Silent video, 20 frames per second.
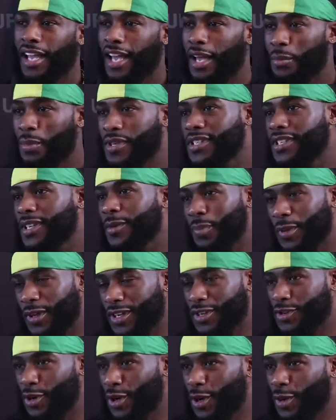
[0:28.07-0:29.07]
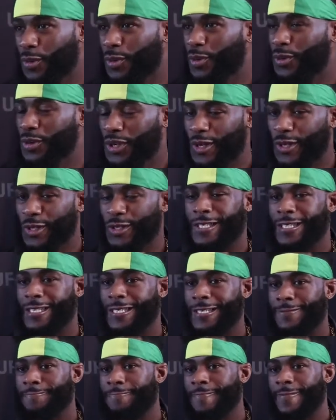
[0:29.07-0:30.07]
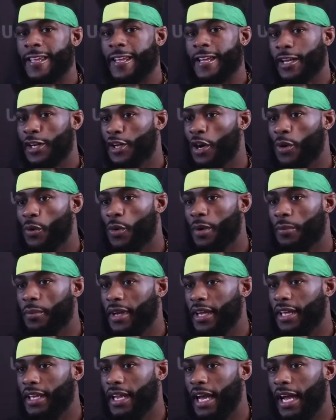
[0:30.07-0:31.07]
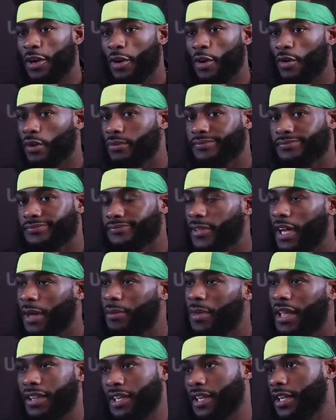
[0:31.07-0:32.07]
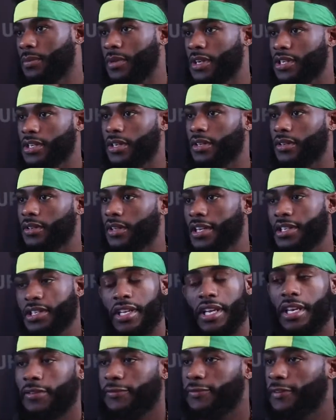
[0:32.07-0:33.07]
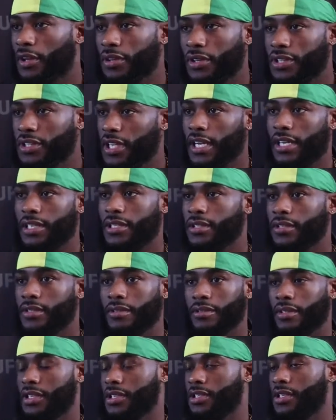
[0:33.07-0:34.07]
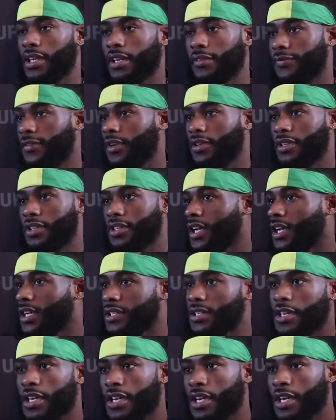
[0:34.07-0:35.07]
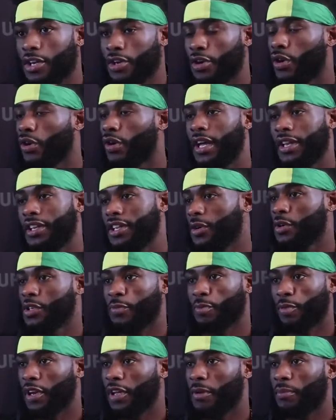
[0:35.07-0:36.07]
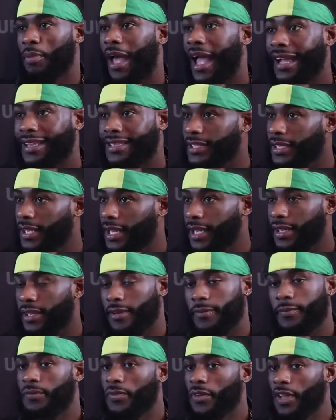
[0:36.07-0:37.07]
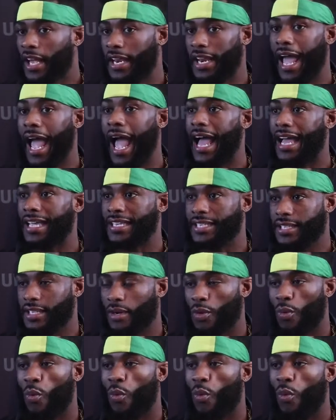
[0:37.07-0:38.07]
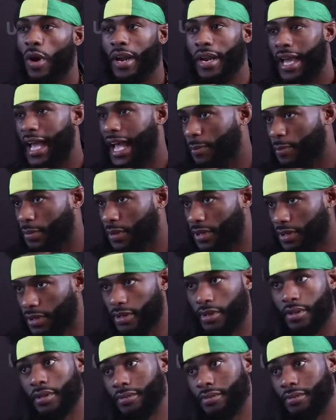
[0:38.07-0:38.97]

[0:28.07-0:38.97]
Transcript: Yeah, Mr. Pedro Munhoz. You know what, man? I'm not the commission. They said he failed the test. All I did was bring it back to light and ask what happened.